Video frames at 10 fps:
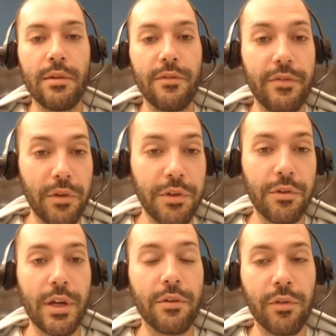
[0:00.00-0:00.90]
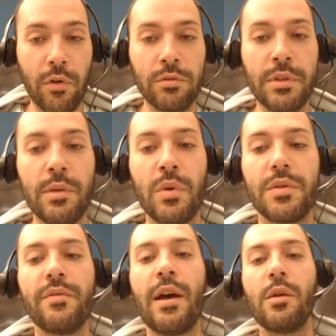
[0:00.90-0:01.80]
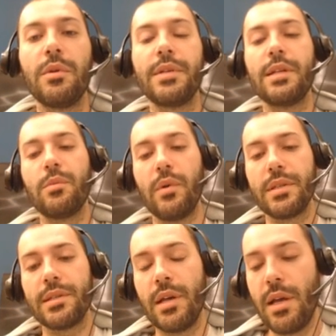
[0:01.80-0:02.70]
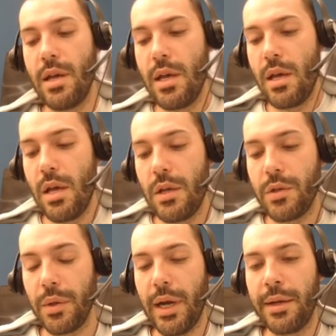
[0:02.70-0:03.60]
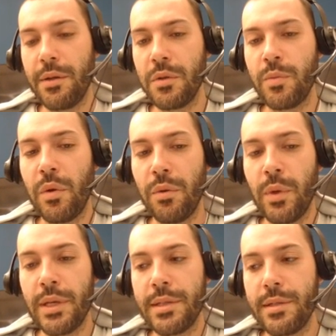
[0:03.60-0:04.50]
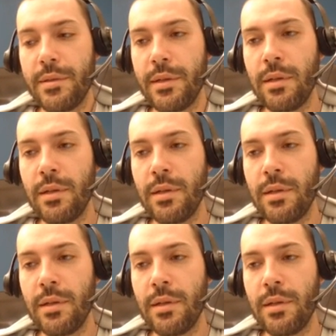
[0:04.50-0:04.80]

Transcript: filtering for only the most valuable data points. So it kind of goes both ways.